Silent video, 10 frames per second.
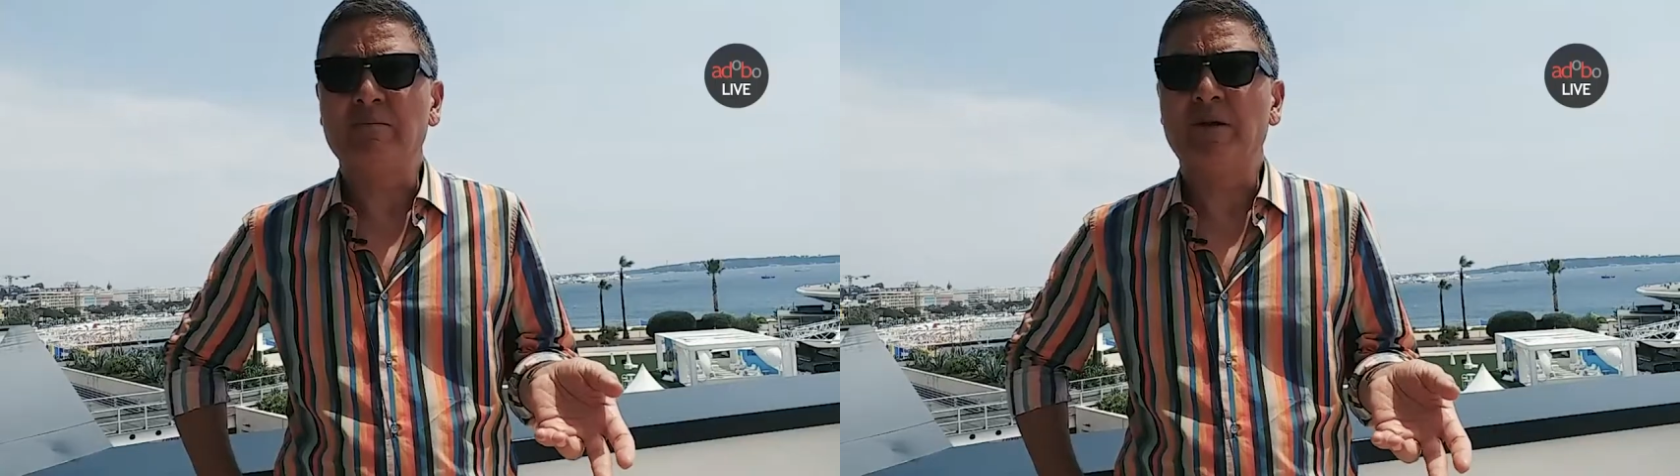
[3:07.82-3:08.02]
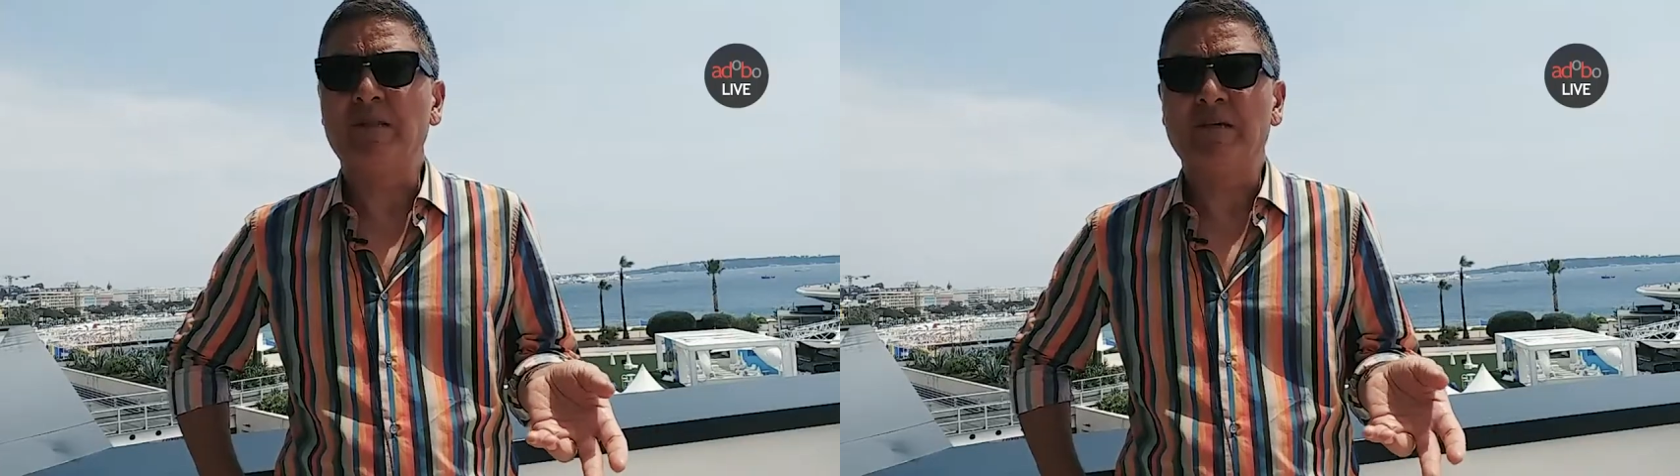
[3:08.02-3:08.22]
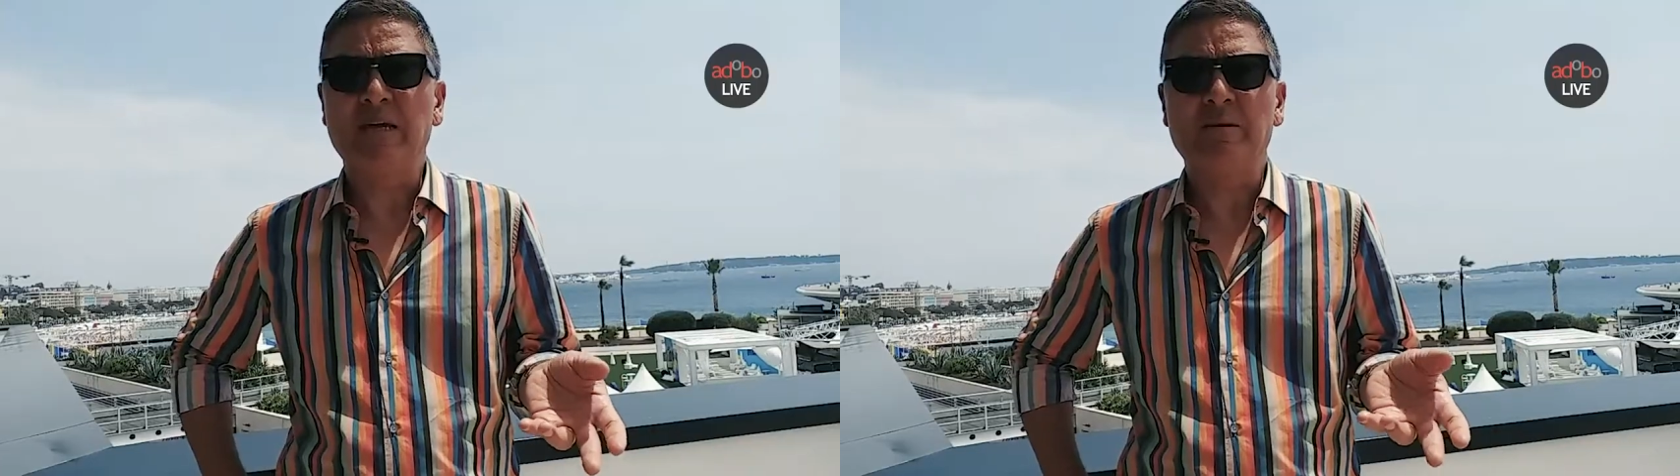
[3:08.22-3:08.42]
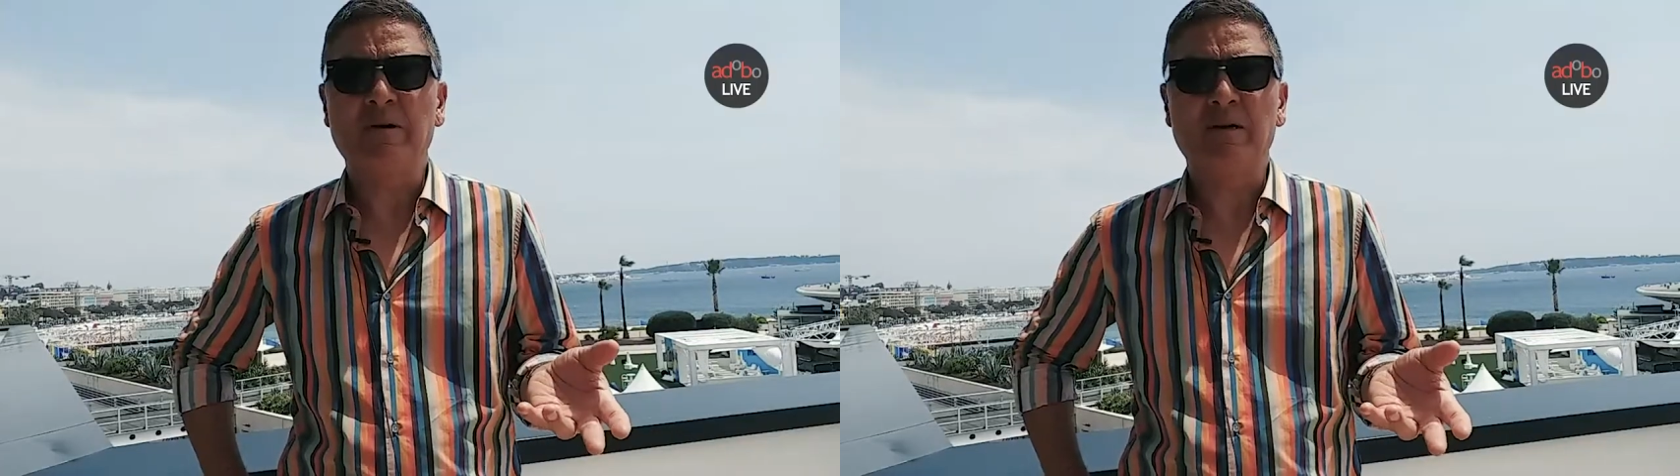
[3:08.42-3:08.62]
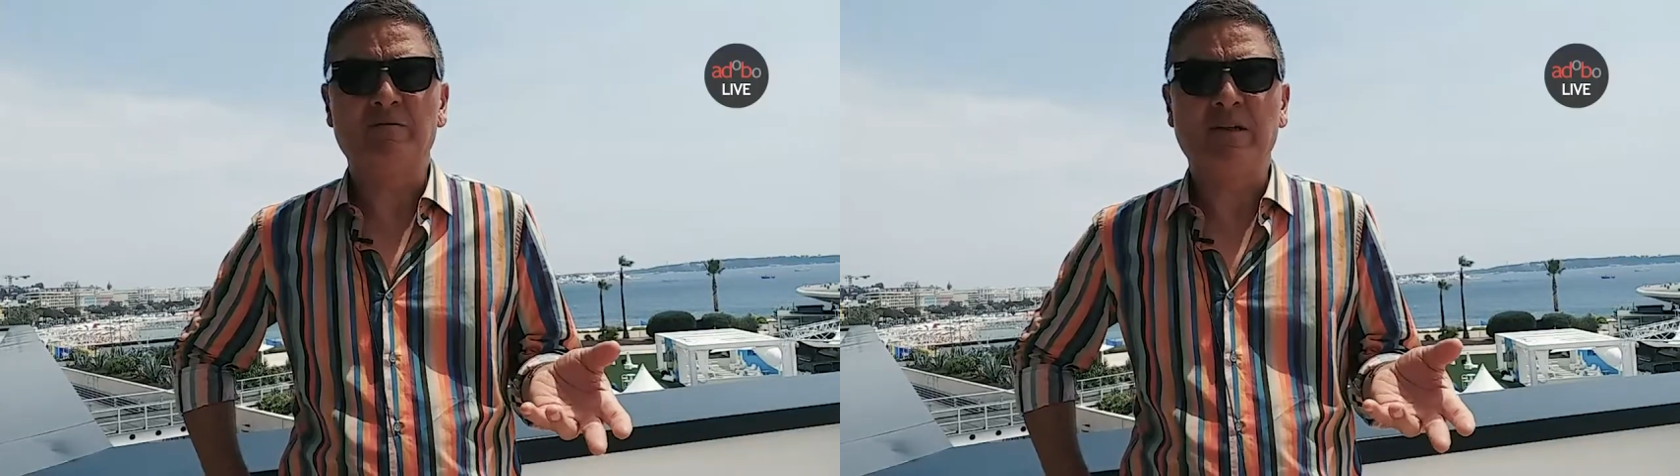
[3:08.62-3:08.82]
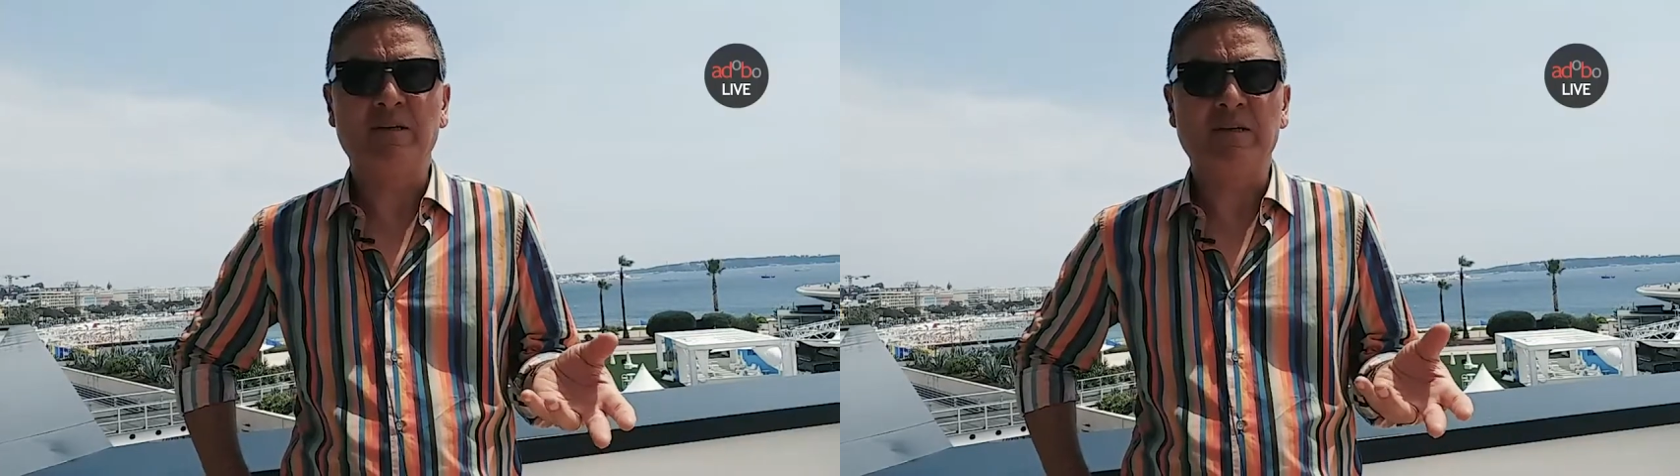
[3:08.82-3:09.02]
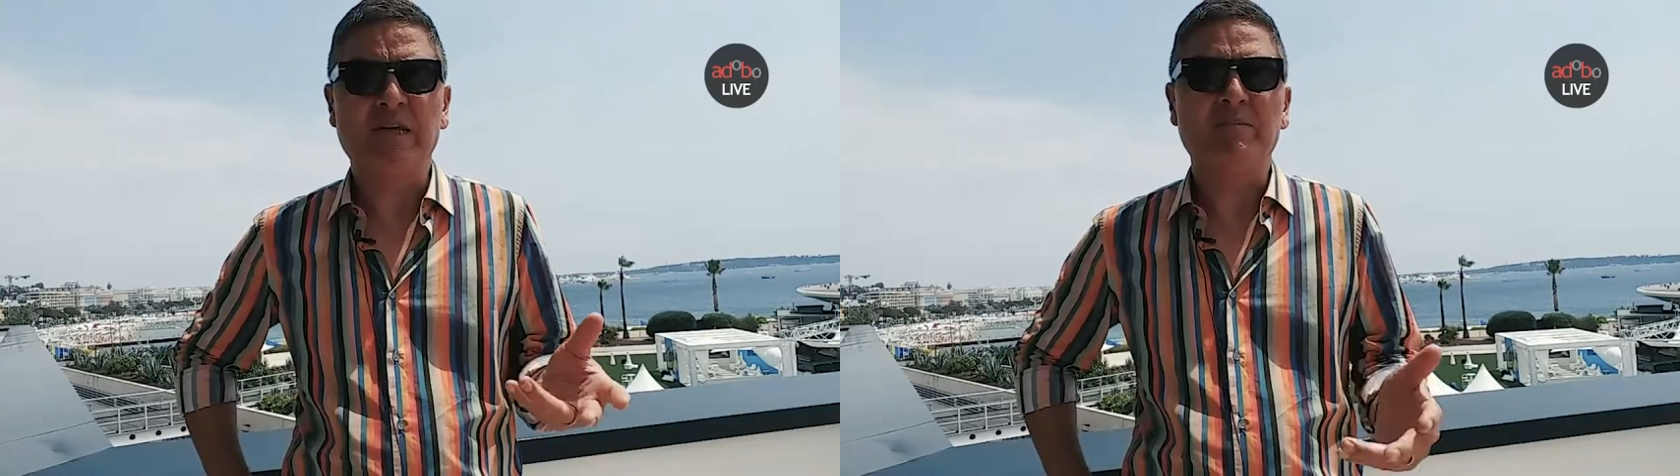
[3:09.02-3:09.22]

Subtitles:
campaign that came out of London,